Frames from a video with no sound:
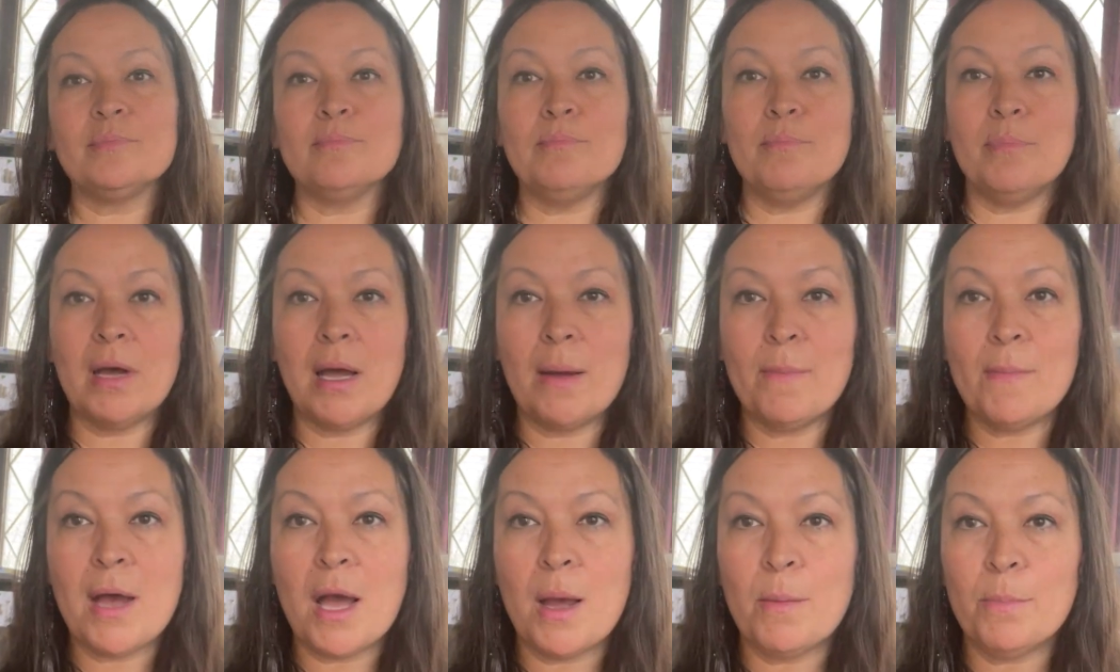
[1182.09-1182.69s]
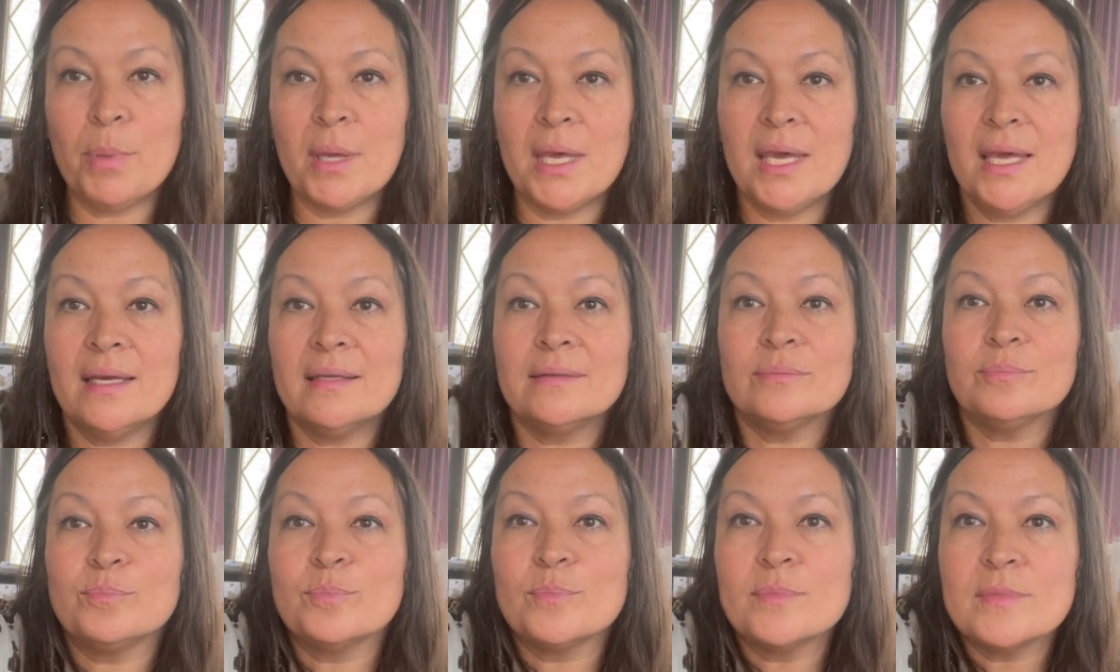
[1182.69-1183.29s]
Bama P.
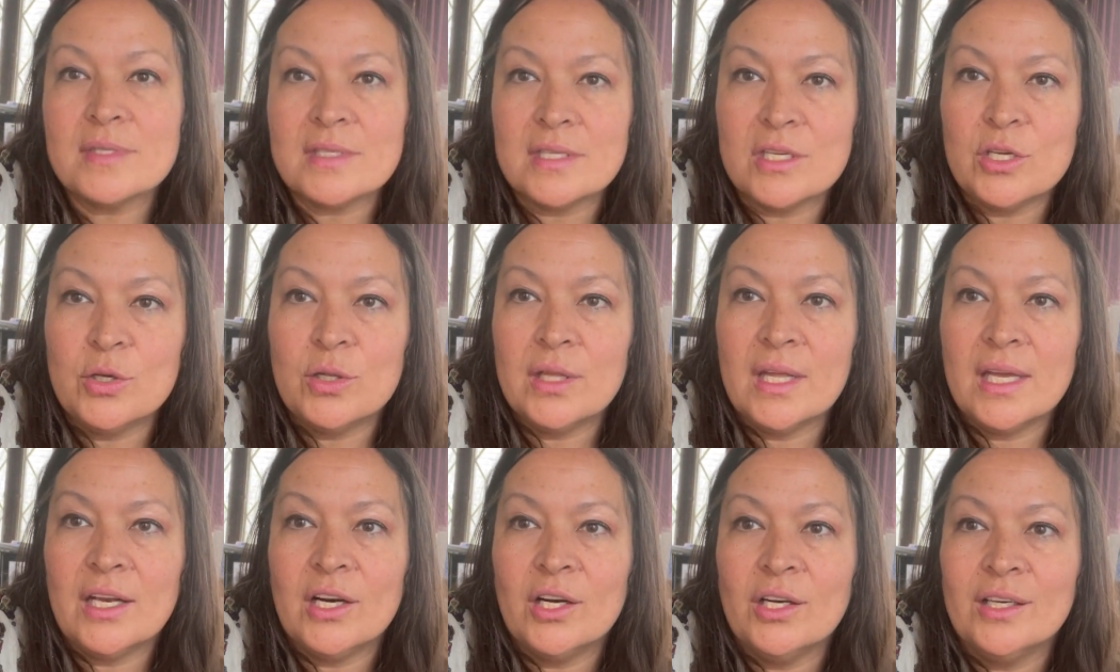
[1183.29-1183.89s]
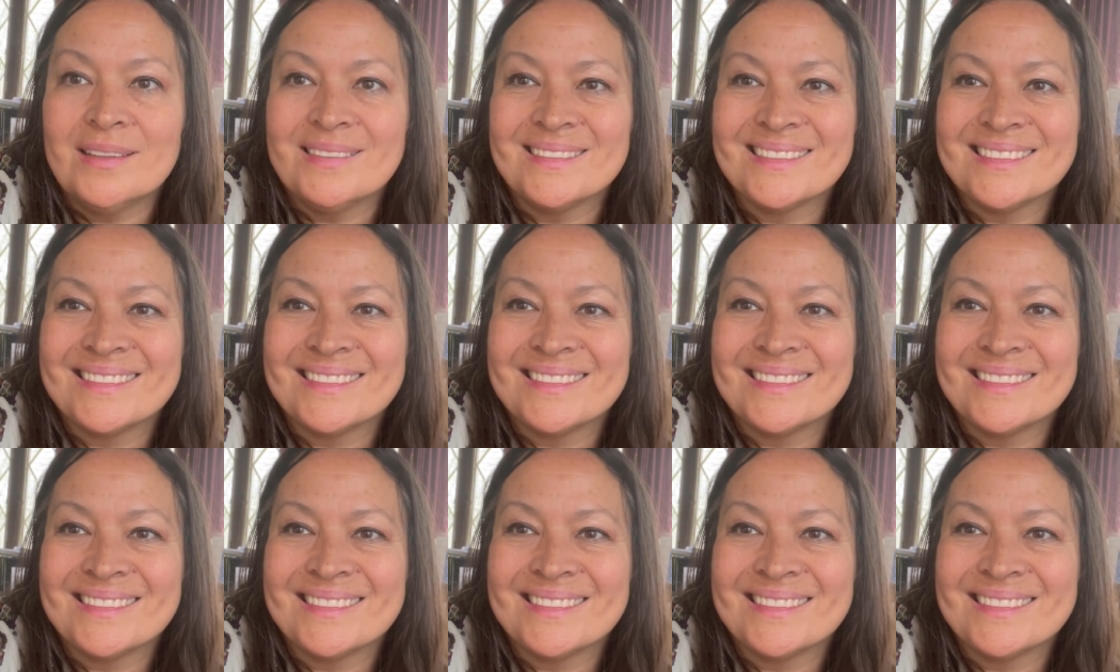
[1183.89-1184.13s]
See you later.